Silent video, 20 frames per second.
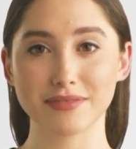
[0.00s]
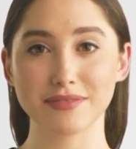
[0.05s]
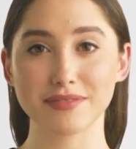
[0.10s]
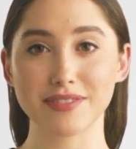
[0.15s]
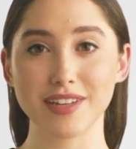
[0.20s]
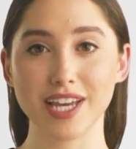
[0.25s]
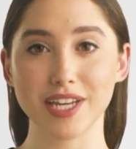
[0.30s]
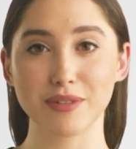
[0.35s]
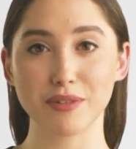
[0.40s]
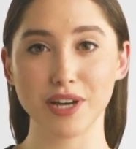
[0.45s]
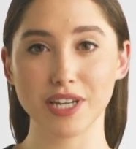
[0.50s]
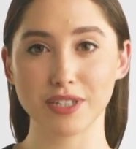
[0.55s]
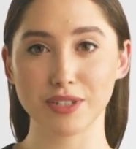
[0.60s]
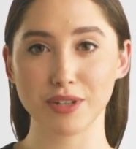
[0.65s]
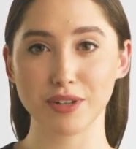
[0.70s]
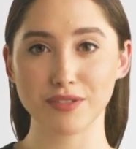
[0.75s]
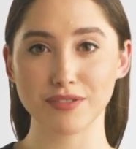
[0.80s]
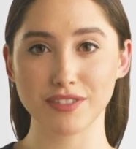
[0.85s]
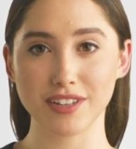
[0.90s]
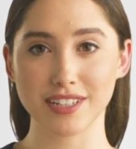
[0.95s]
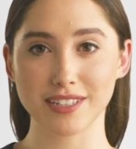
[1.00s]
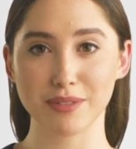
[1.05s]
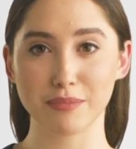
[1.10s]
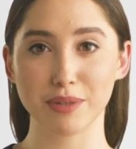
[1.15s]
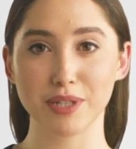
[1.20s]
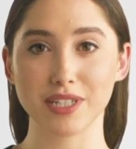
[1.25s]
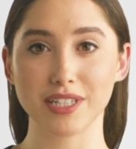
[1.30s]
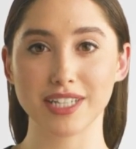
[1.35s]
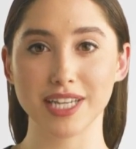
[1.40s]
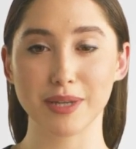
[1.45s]
Theoretical
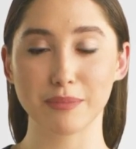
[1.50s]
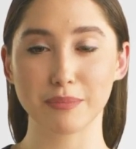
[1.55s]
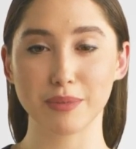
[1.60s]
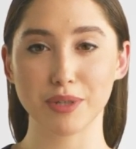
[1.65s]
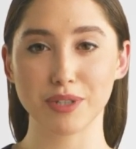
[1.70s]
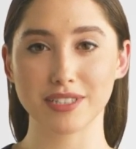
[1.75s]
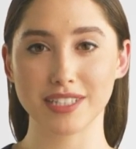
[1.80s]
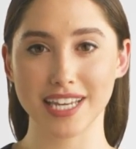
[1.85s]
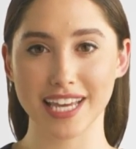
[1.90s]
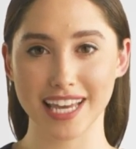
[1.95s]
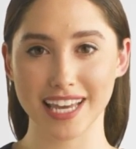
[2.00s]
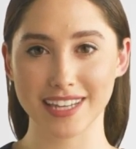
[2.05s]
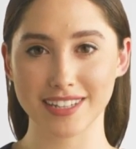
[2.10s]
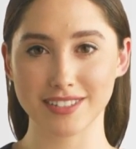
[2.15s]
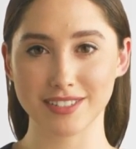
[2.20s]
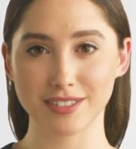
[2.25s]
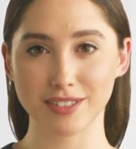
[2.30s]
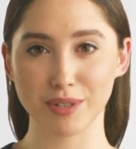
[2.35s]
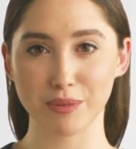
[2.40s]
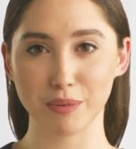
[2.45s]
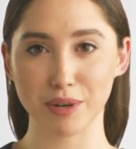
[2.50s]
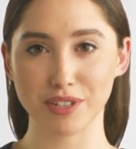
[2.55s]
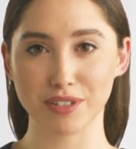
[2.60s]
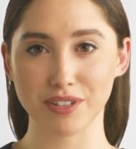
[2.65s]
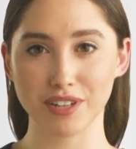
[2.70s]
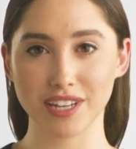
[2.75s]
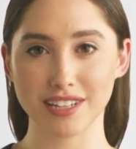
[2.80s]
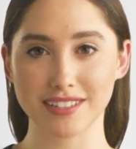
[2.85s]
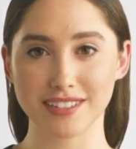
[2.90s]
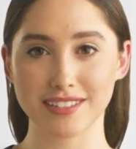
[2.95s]
feasibility pertains to
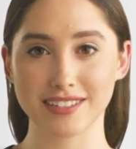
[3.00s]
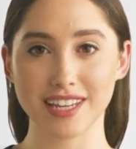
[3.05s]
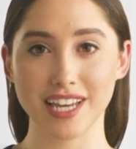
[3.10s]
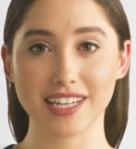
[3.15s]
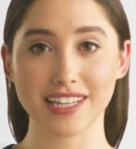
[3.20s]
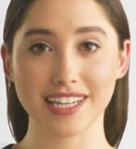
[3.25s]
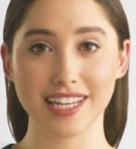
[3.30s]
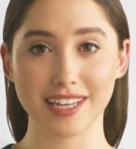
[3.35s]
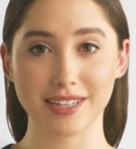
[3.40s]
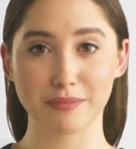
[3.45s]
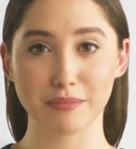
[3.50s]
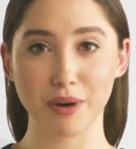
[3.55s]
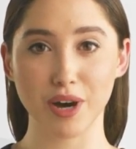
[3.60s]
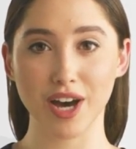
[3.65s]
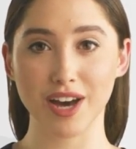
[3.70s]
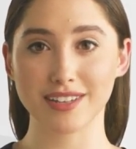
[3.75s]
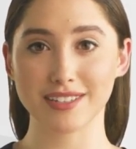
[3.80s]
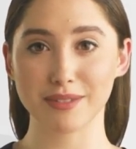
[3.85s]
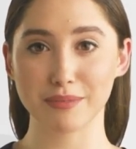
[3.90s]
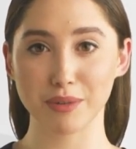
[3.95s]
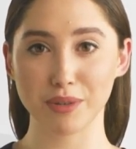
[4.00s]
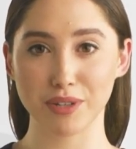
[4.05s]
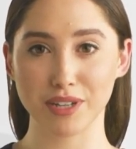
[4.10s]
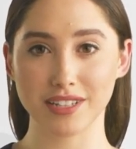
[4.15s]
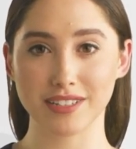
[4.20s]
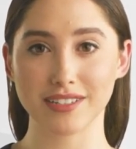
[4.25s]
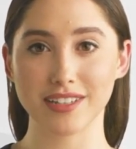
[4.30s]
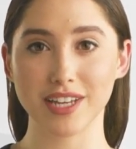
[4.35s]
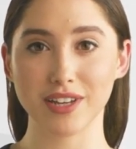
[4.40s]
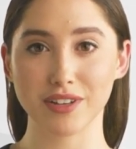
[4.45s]
whether a study is possible
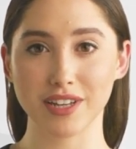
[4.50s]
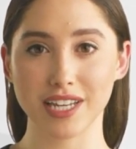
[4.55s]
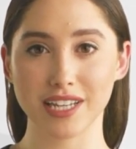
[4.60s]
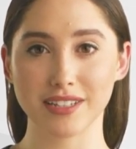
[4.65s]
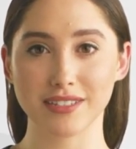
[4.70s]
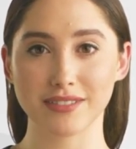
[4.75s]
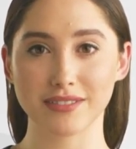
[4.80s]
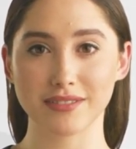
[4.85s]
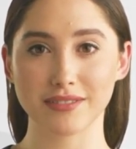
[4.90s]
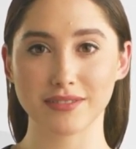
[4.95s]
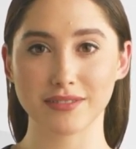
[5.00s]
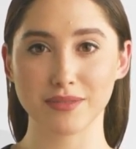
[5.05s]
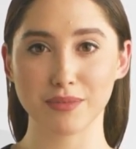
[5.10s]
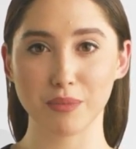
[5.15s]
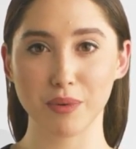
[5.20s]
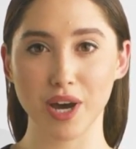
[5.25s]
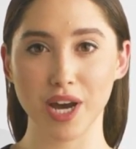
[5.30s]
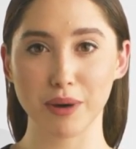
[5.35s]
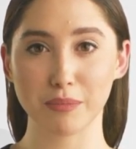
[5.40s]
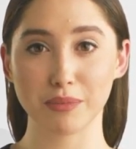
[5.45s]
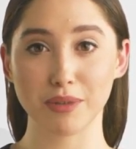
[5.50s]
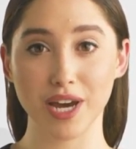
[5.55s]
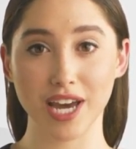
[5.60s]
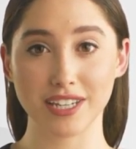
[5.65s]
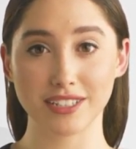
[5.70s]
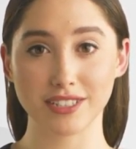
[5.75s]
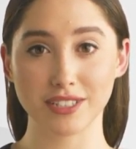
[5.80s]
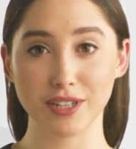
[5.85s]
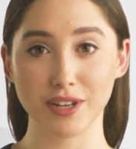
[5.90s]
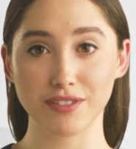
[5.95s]
in theory, while
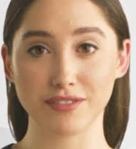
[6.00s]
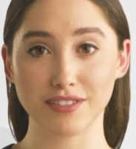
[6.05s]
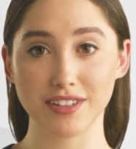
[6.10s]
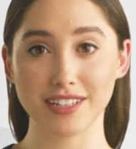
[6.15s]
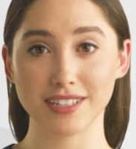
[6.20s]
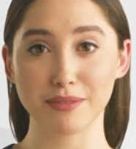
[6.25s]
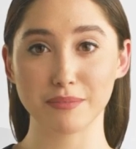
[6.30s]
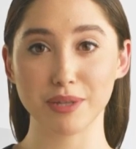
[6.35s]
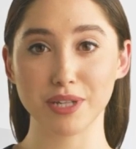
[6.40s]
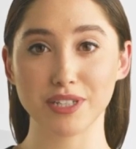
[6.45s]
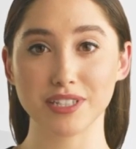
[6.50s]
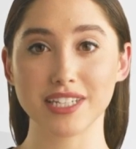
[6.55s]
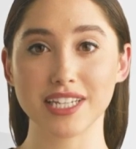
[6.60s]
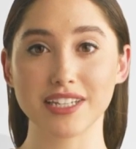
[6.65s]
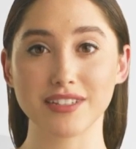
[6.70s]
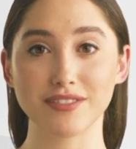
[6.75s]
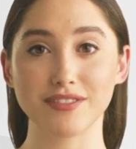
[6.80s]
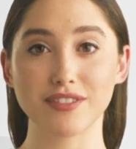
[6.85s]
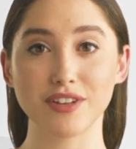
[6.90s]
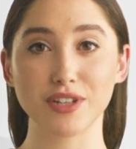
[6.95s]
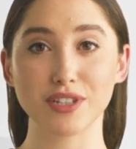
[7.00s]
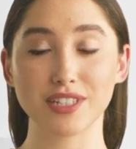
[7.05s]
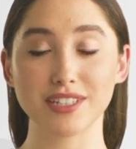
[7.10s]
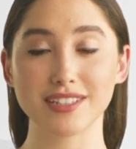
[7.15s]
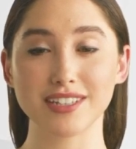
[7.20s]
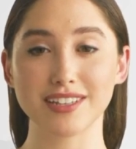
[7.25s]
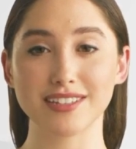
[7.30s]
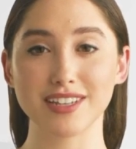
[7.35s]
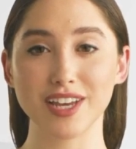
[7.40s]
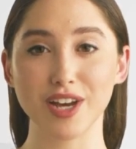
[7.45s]
practical feasibility
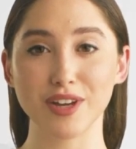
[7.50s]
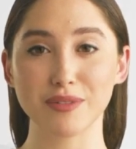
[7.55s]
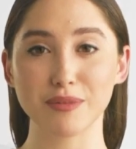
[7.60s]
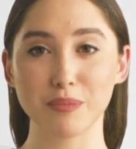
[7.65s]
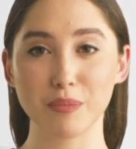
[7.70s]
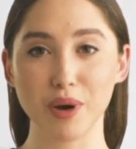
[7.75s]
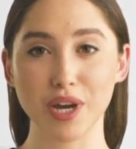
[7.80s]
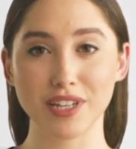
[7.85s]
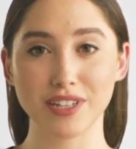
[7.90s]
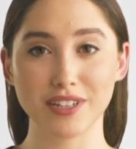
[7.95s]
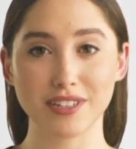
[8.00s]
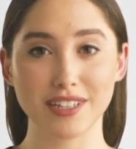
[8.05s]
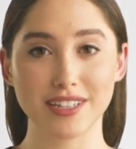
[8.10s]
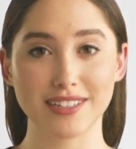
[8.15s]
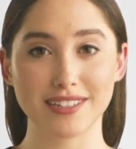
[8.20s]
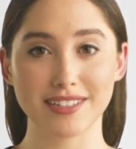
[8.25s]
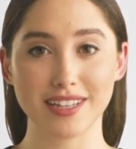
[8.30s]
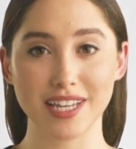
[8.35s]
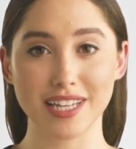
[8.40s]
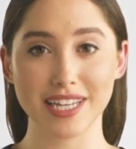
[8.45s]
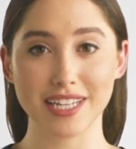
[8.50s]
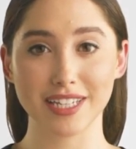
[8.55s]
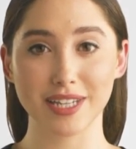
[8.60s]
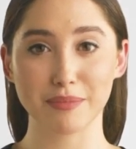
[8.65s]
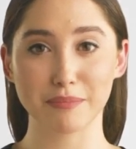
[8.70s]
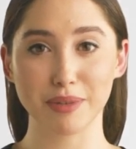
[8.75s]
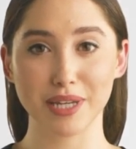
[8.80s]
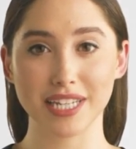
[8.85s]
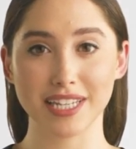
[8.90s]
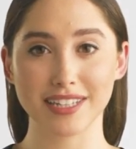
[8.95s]
focuses on whether the study
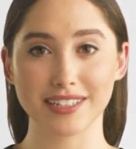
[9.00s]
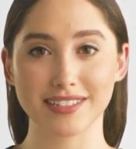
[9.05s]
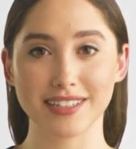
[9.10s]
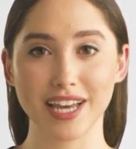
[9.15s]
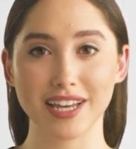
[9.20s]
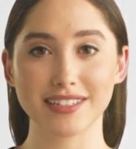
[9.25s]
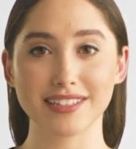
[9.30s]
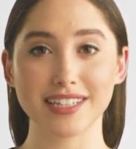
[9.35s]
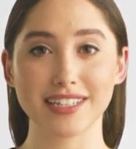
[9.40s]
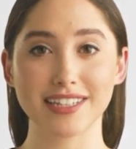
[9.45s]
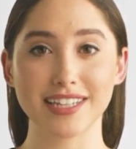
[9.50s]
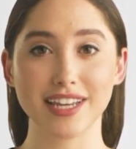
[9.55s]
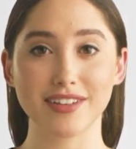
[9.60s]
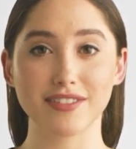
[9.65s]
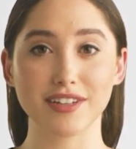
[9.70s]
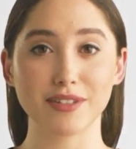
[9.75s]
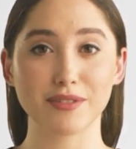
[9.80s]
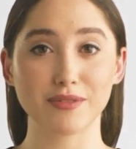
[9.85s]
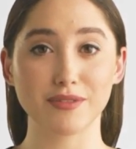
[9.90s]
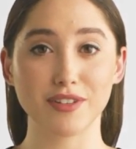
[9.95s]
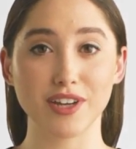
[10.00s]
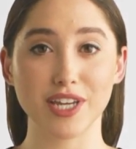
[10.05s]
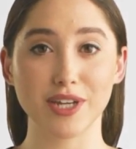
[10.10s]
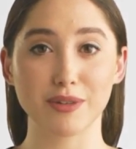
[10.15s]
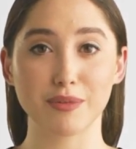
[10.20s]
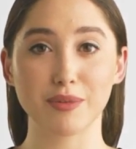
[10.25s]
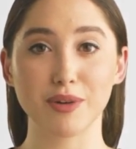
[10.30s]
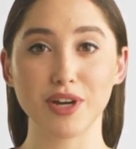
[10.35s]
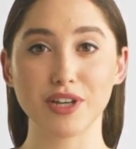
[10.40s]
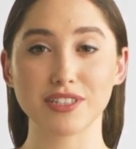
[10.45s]
can be conducted given
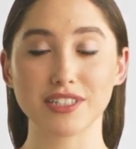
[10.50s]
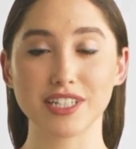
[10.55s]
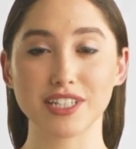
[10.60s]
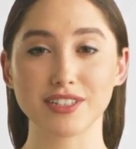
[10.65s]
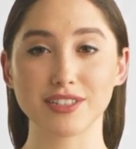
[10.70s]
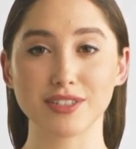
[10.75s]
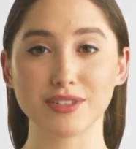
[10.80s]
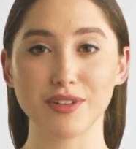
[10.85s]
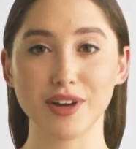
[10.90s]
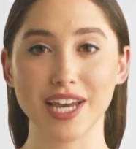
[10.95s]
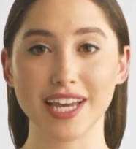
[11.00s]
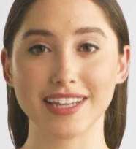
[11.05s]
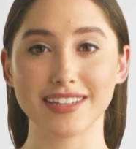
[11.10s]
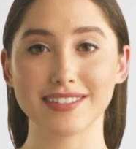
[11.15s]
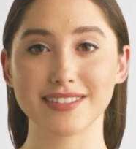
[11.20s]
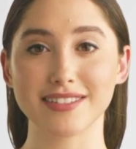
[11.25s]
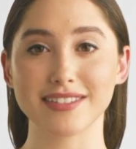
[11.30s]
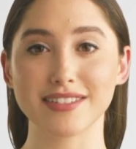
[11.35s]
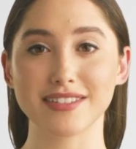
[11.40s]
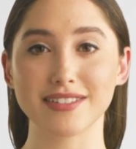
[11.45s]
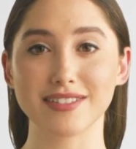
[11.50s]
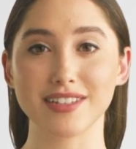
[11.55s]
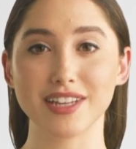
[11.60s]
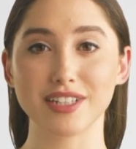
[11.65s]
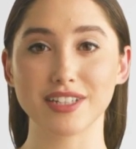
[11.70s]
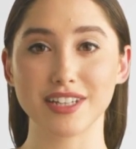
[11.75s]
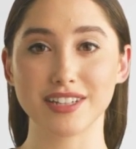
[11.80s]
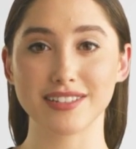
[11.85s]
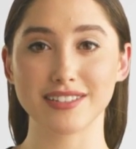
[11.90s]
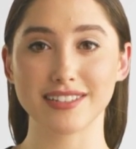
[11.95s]
real-world constraints
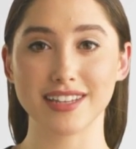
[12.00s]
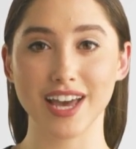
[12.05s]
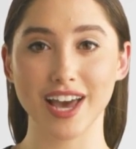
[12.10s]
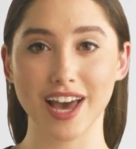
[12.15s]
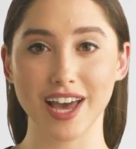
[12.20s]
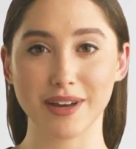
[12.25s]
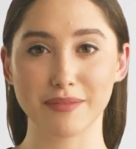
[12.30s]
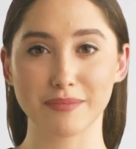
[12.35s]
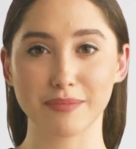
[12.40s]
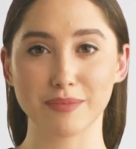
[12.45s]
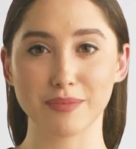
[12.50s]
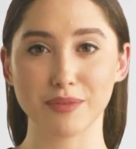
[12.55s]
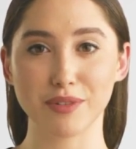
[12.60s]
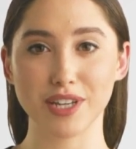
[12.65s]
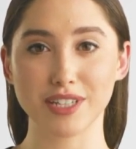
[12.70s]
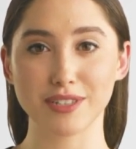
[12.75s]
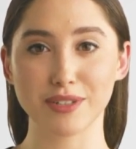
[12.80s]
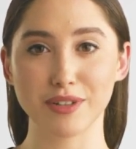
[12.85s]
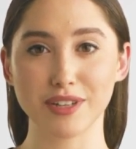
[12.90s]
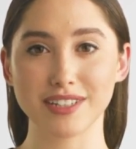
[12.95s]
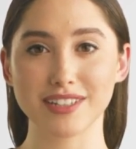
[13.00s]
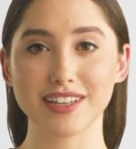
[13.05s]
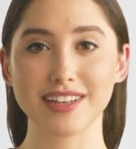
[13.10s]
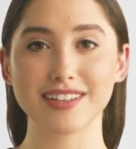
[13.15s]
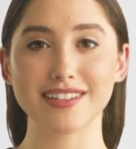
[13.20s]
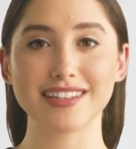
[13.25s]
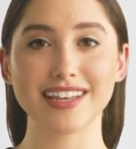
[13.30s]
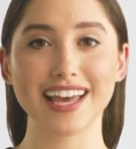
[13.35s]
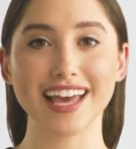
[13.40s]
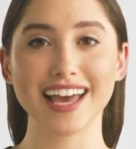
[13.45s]
such as time,
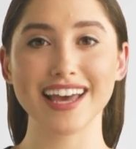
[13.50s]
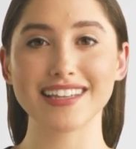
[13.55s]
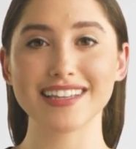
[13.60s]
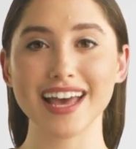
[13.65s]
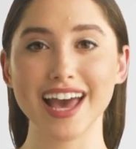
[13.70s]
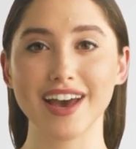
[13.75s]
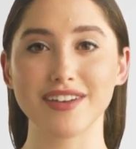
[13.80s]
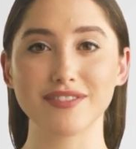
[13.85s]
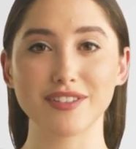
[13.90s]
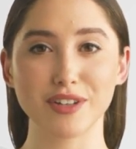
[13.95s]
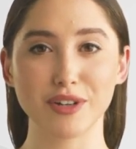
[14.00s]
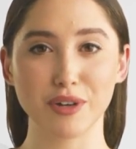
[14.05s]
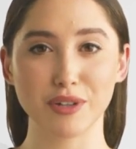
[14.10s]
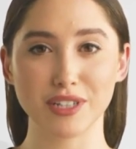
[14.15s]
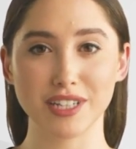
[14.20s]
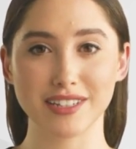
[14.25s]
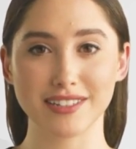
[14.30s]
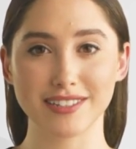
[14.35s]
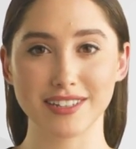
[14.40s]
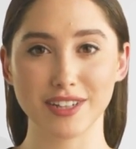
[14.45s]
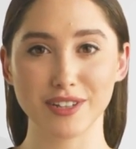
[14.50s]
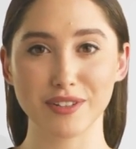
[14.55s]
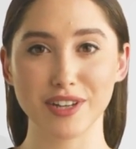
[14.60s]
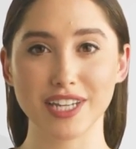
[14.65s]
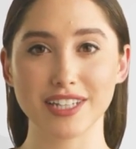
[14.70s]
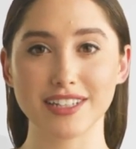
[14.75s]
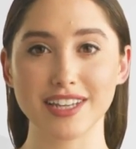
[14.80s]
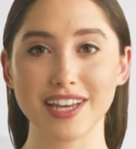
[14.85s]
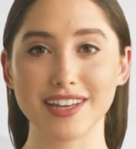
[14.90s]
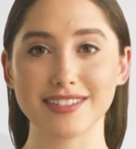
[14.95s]
resources, and ethical
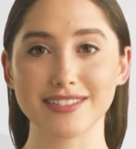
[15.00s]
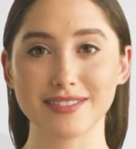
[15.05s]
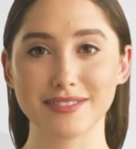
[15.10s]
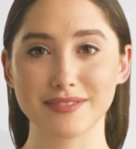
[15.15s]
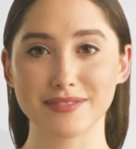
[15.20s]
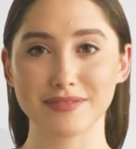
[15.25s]
considerations.